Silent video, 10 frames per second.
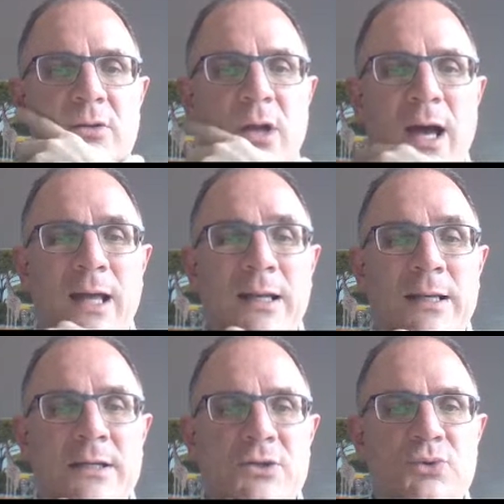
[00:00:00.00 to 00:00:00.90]

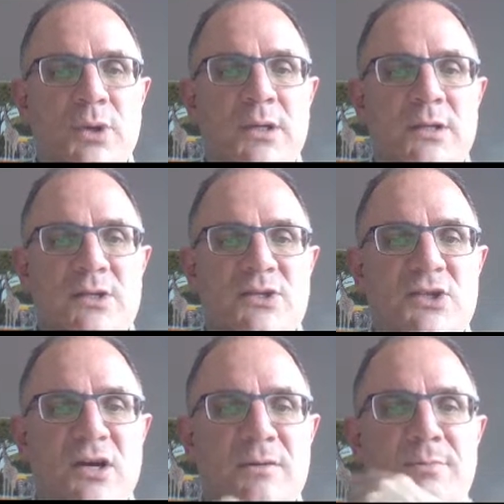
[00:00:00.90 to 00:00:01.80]
like doing the
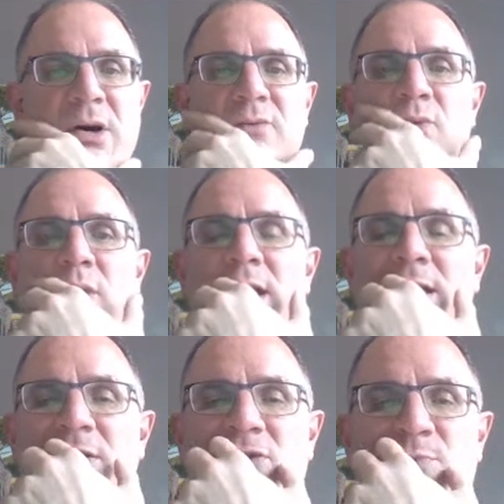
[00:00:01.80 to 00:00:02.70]
sum of
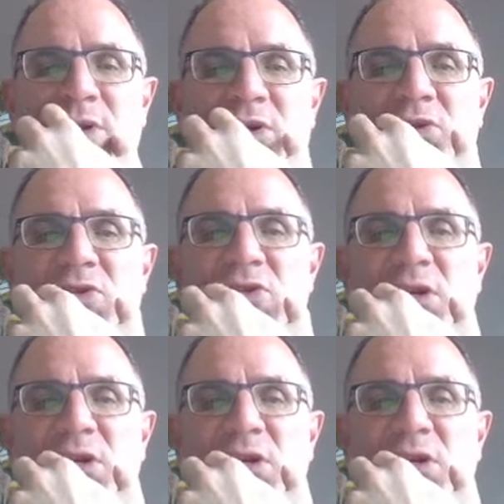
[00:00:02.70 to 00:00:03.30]
ratings because